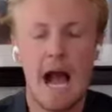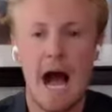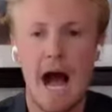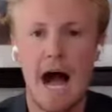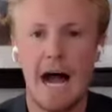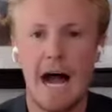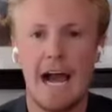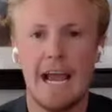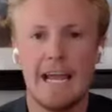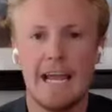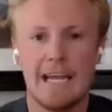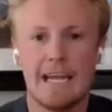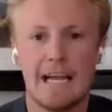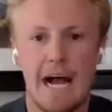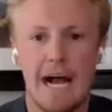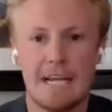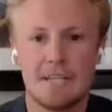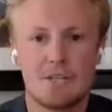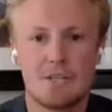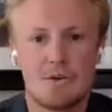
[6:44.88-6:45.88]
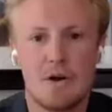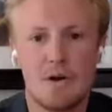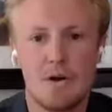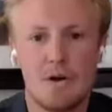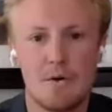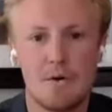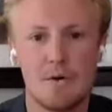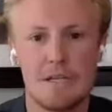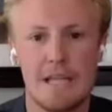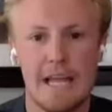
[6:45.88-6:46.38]
I
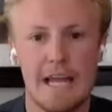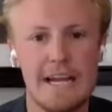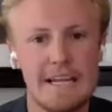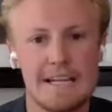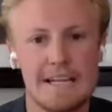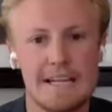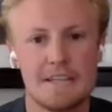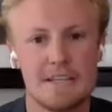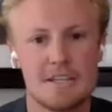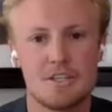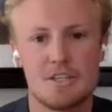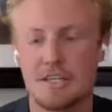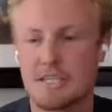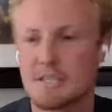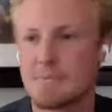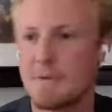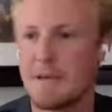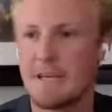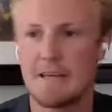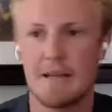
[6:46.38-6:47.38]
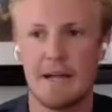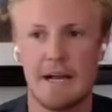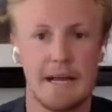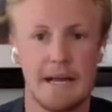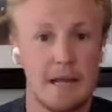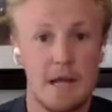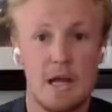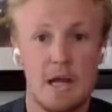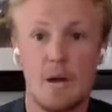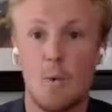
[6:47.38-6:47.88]
struggle relating to just being
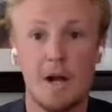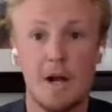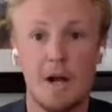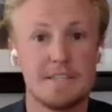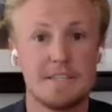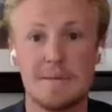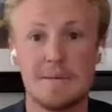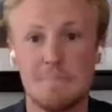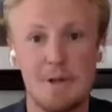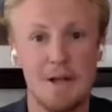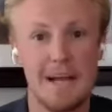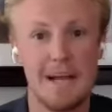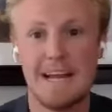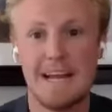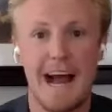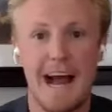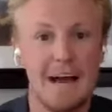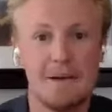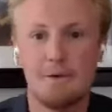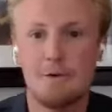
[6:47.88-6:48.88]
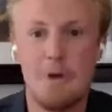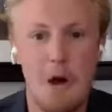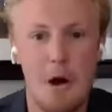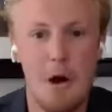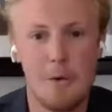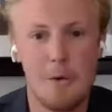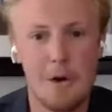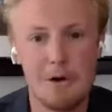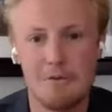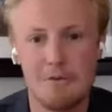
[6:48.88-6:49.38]
like, what's the plan? I don't
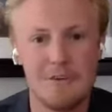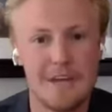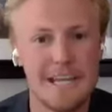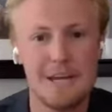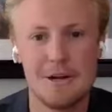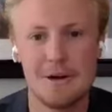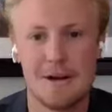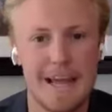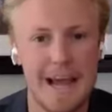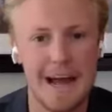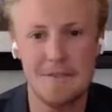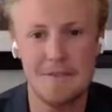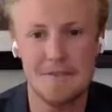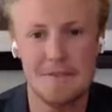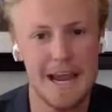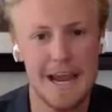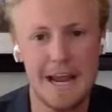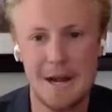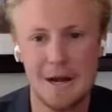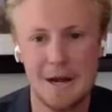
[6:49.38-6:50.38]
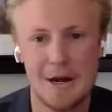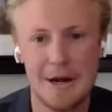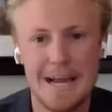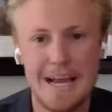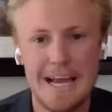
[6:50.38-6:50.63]
know. We'll figure it out there.